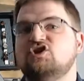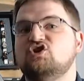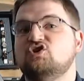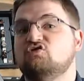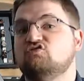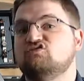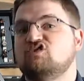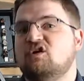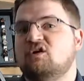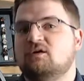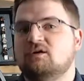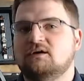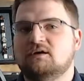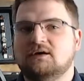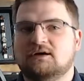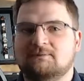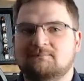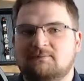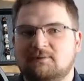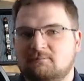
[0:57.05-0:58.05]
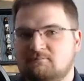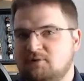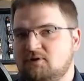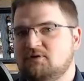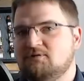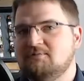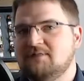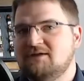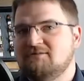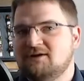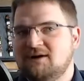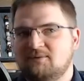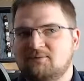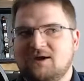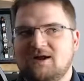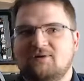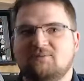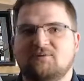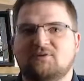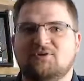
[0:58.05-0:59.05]
You're wrong, but put them there
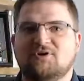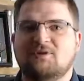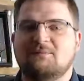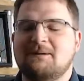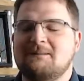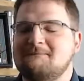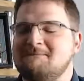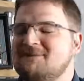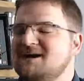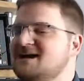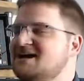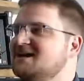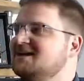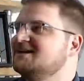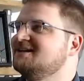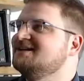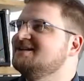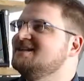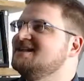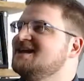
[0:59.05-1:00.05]
anyway and we'll comment back.